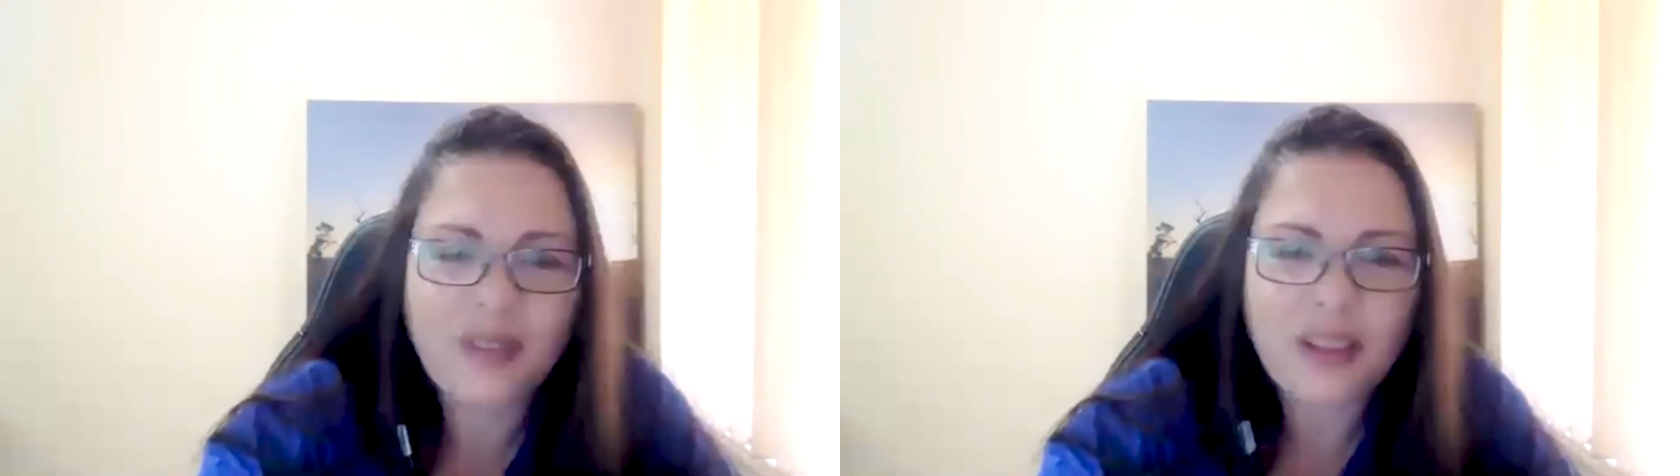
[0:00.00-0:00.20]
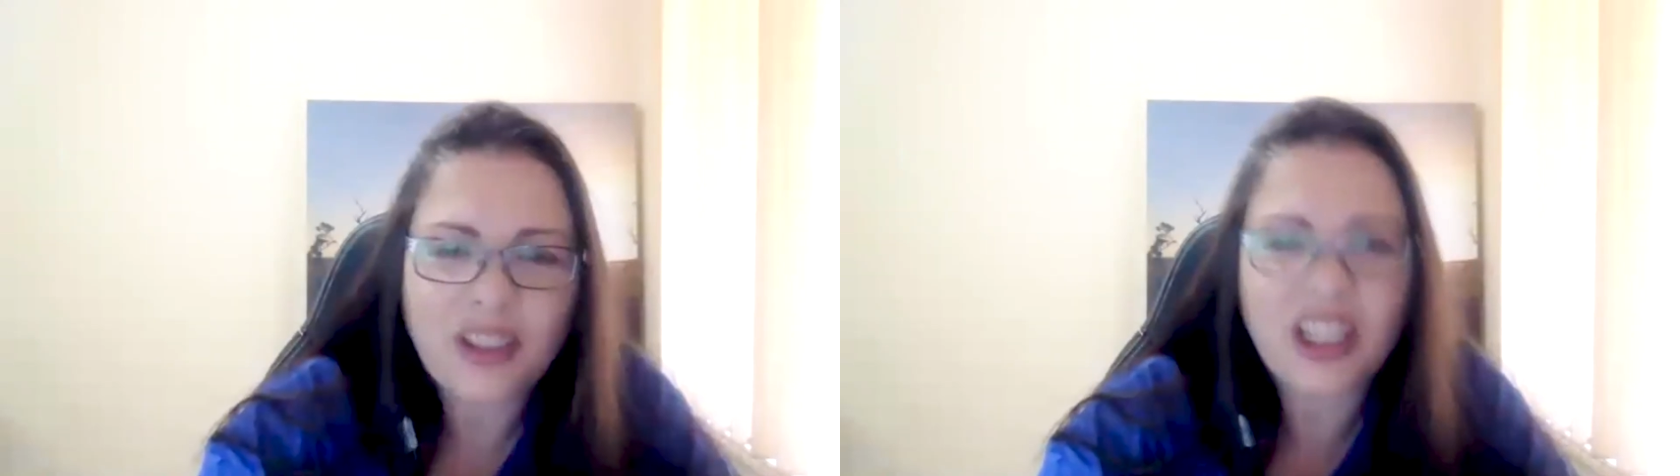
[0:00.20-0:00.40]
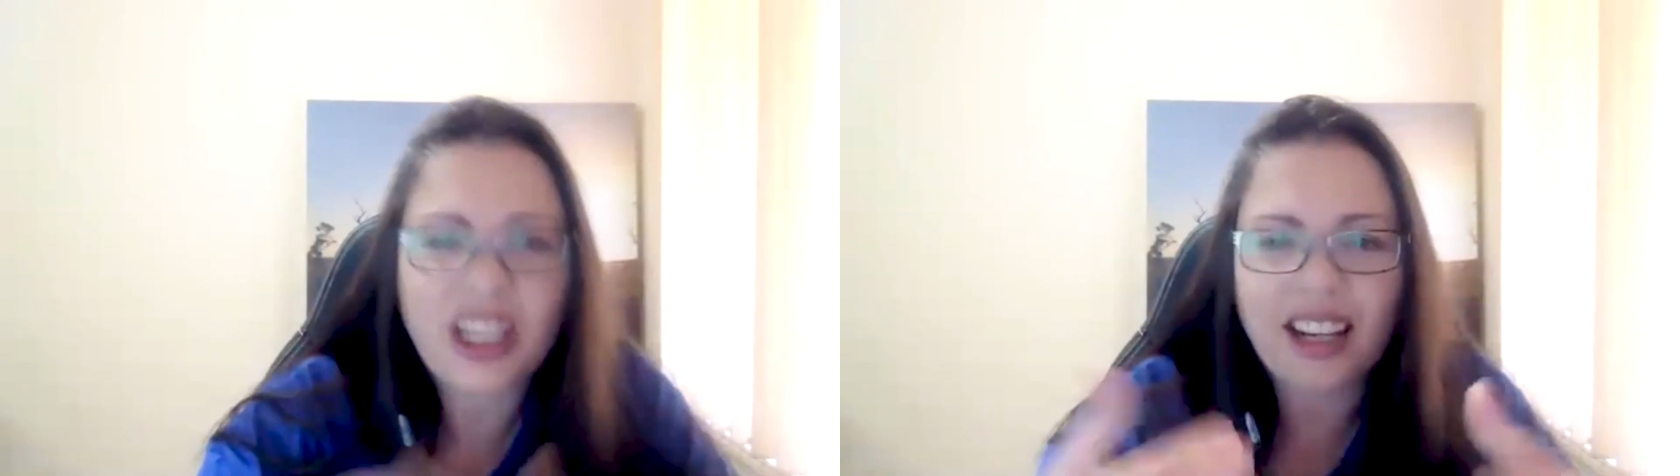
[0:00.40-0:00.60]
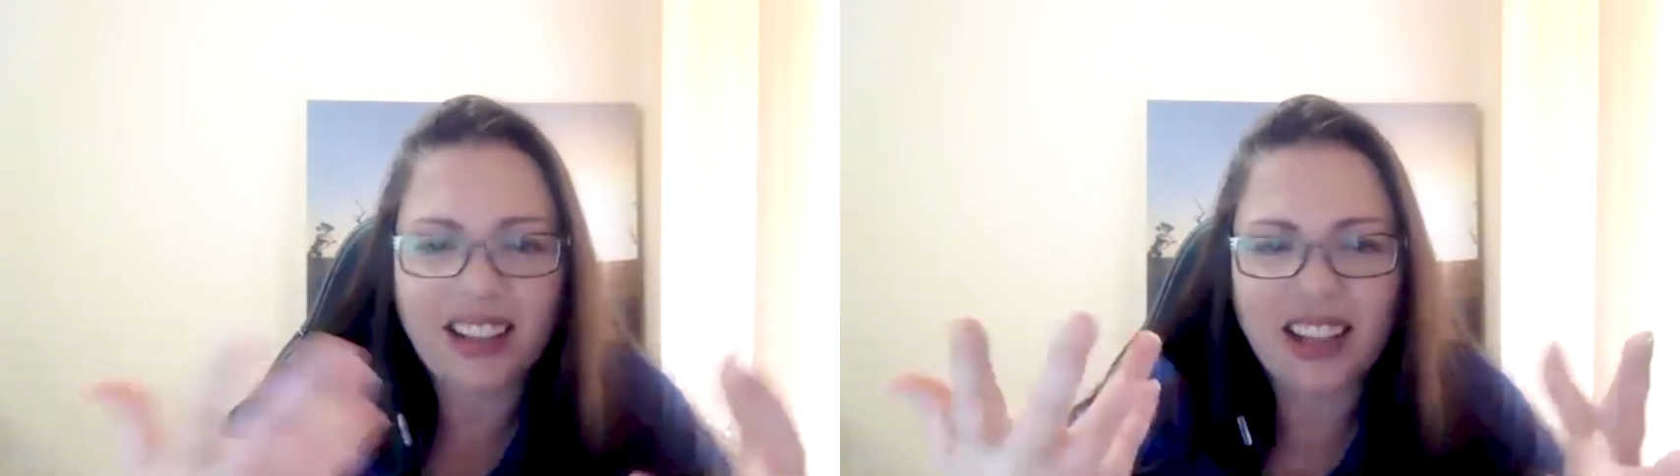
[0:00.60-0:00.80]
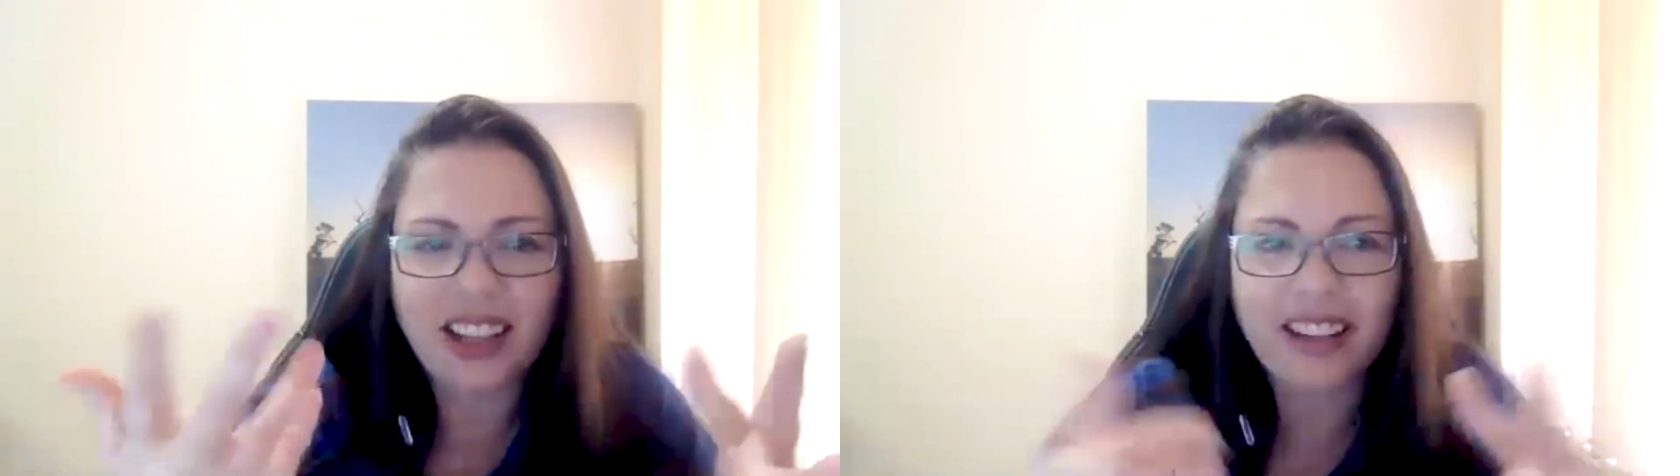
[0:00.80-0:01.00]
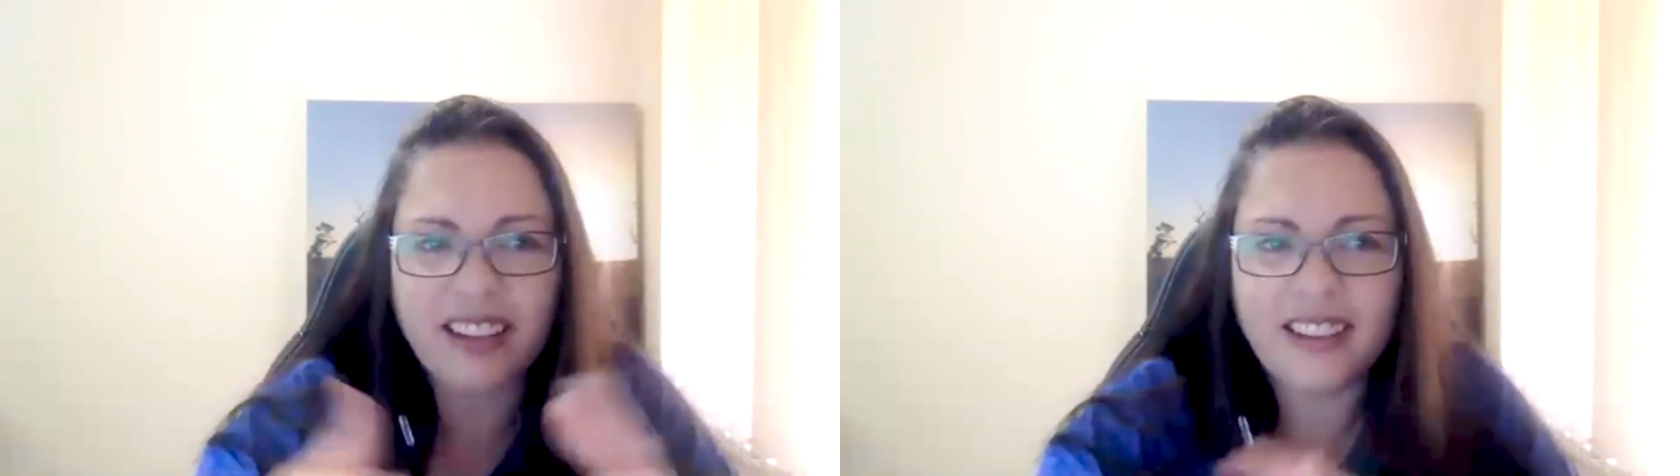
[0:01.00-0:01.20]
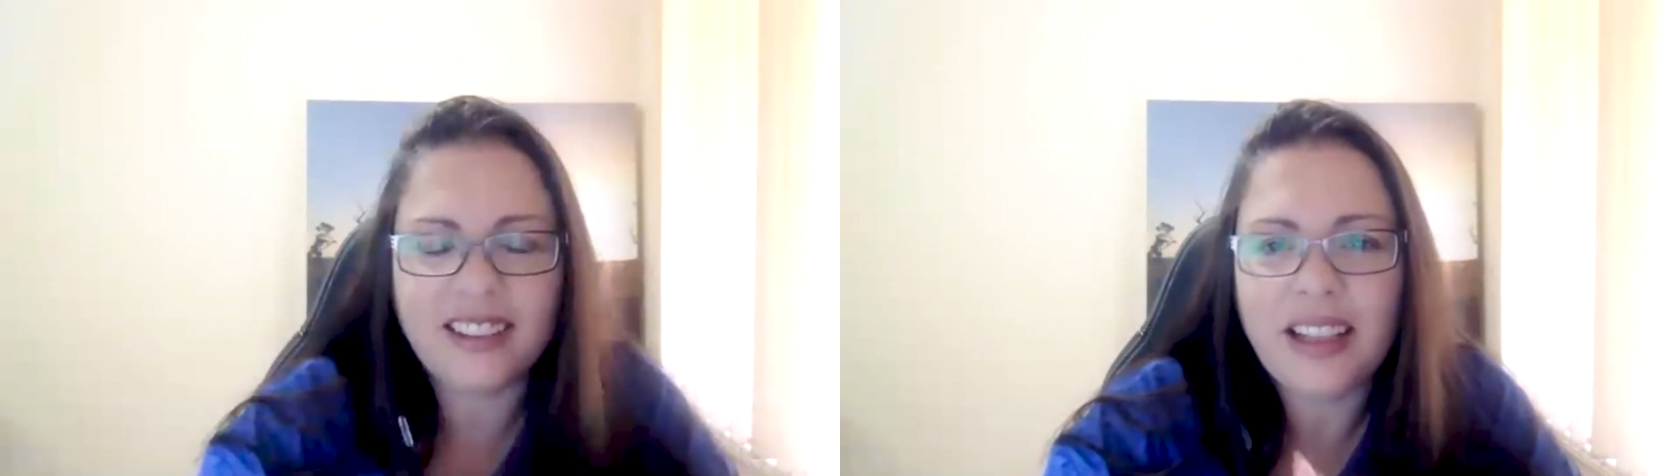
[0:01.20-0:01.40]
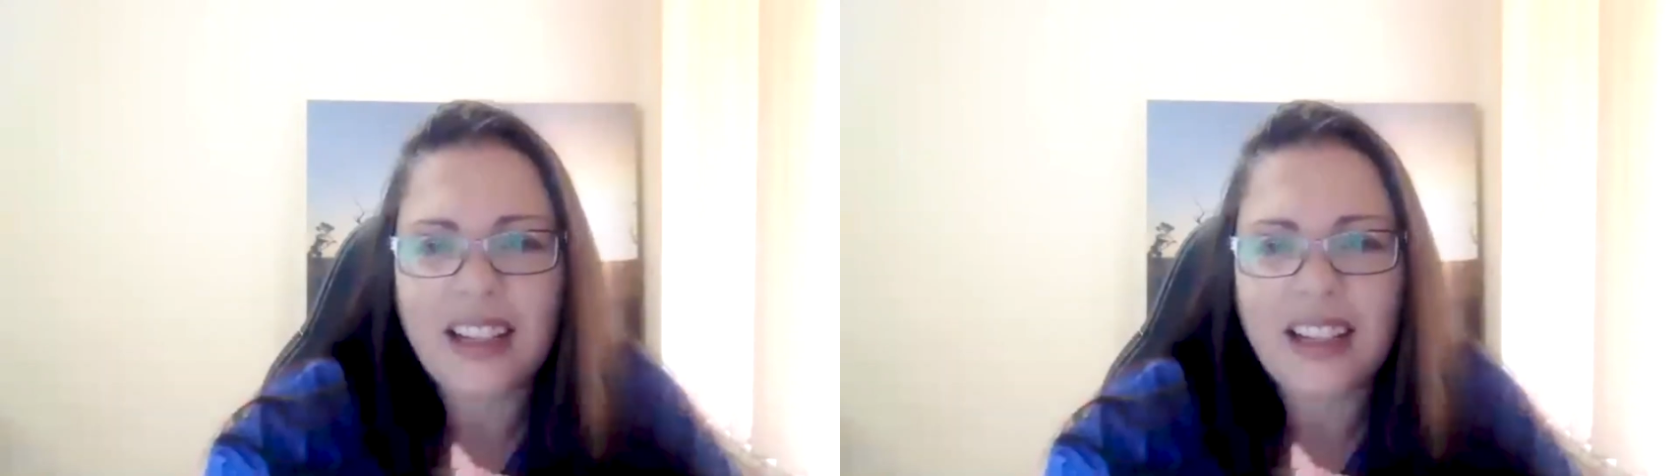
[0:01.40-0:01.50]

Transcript: Once you get it, you get it.